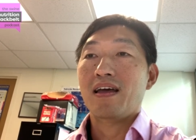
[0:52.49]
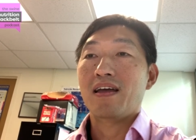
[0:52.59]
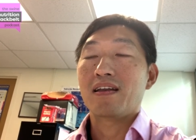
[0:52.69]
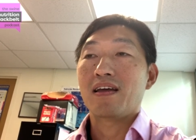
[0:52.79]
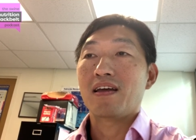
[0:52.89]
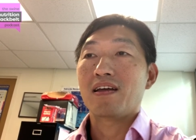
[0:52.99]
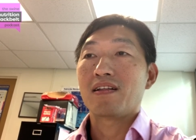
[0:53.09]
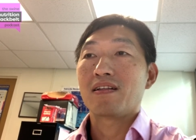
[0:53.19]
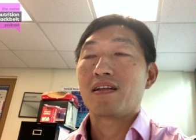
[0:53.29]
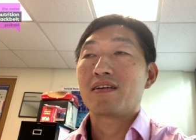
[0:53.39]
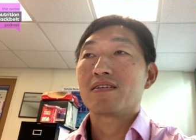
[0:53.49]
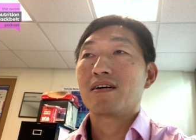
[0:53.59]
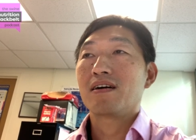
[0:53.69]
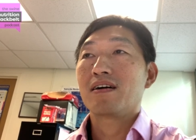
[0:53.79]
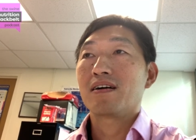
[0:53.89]
and then later
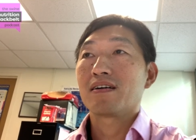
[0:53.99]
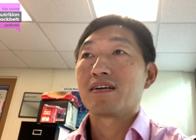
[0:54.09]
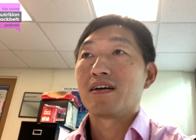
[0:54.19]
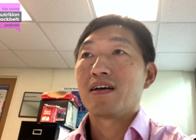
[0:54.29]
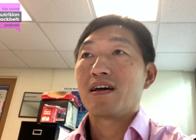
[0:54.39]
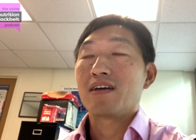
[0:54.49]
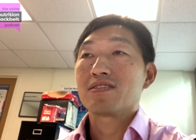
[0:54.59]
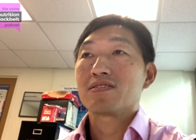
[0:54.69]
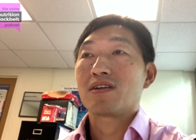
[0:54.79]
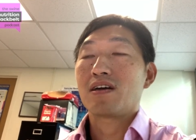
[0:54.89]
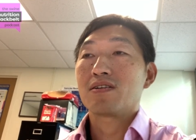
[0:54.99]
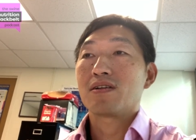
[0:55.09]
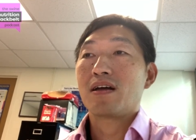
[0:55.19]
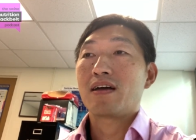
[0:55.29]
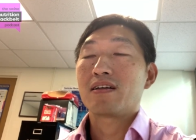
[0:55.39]
on. I start,
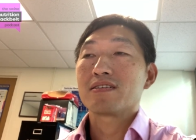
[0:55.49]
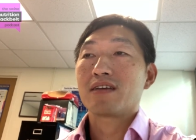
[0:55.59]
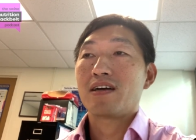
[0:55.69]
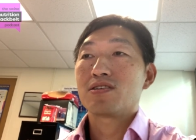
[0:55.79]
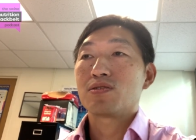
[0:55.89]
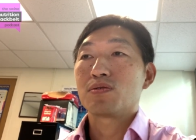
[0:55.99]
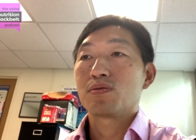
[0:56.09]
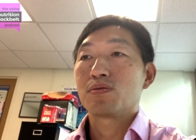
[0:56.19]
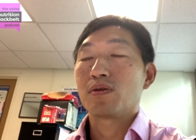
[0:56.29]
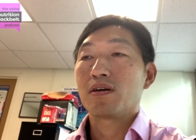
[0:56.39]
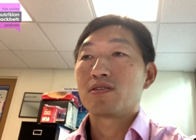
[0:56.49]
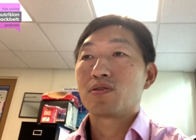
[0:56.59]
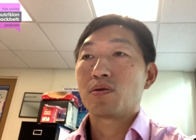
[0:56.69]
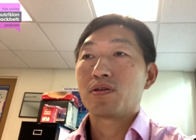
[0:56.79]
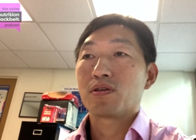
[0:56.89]
I decided to uh,
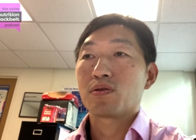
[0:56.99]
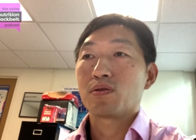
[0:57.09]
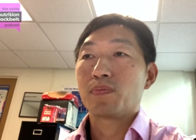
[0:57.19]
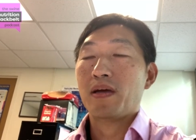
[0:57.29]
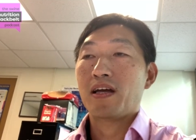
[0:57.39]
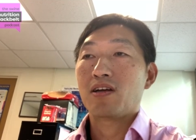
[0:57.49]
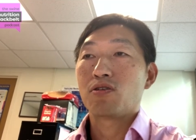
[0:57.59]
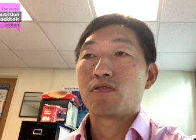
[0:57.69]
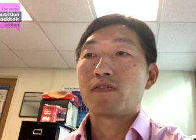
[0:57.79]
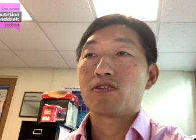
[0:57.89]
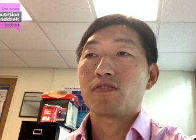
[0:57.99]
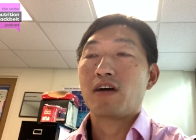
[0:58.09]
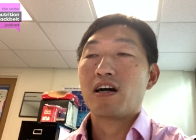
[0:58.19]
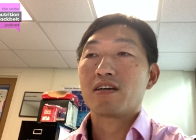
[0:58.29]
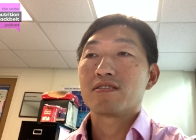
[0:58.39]
join the group at the University
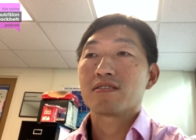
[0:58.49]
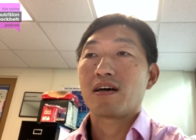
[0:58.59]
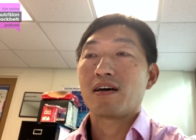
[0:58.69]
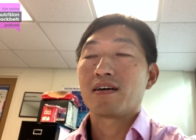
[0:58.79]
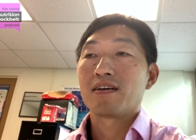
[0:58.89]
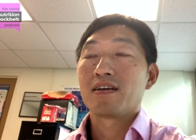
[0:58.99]
of Arkansas.